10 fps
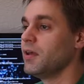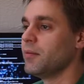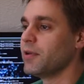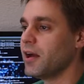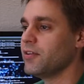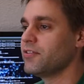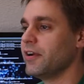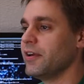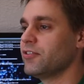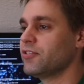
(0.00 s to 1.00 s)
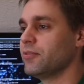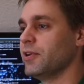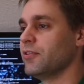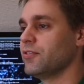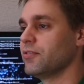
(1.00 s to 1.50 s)
And because they're
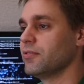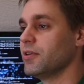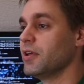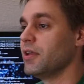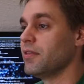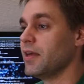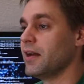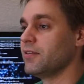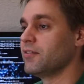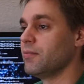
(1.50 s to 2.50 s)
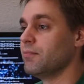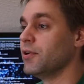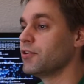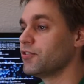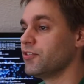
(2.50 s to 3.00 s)
instruments that
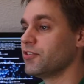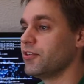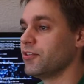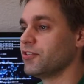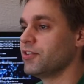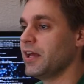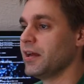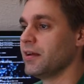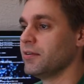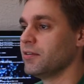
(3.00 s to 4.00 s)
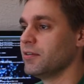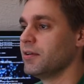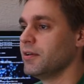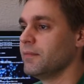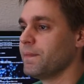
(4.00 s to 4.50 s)
merchants understand,
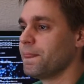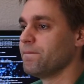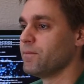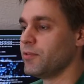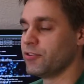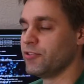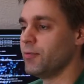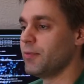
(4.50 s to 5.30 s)
there's no